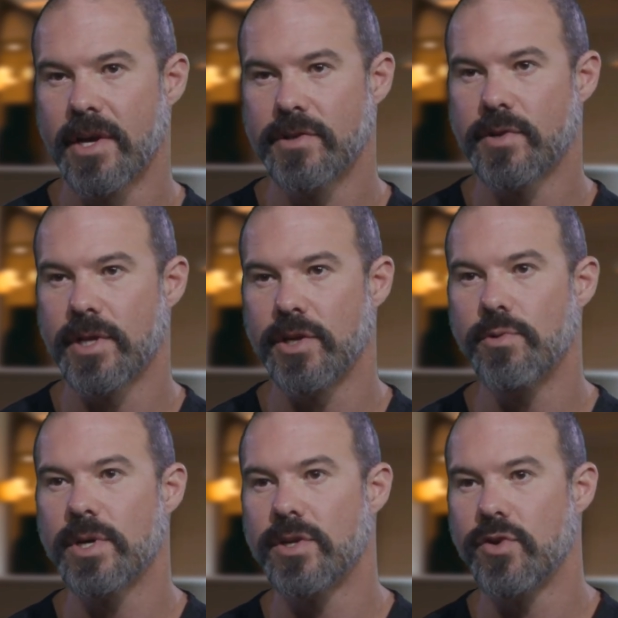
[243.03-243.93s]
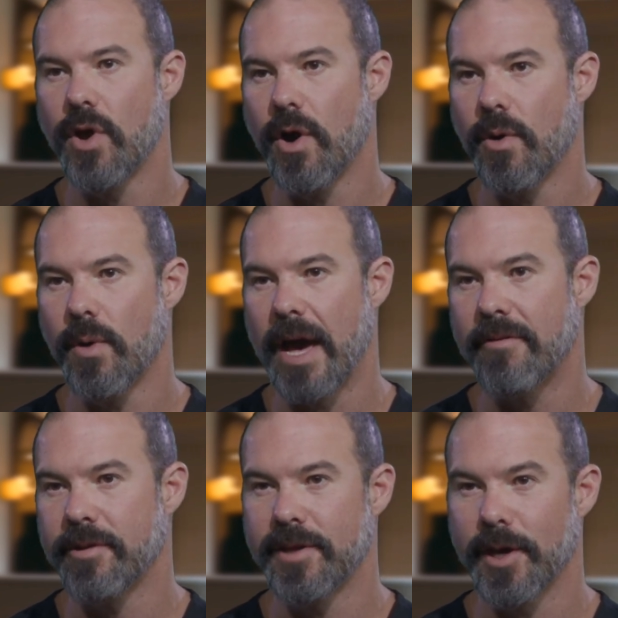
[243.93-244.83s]
so that you can know
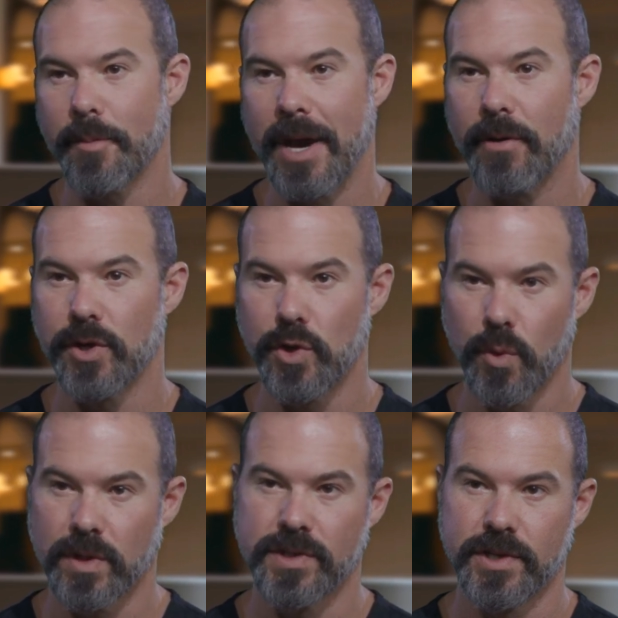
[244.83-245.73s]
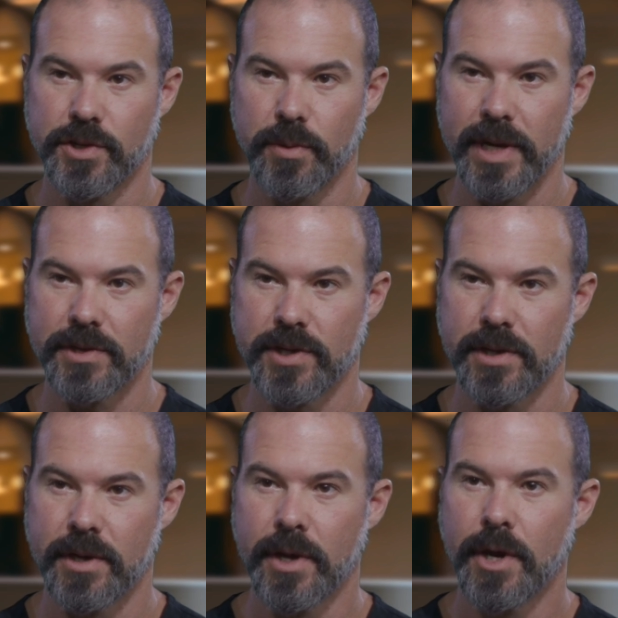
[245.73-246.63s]
everything about your situation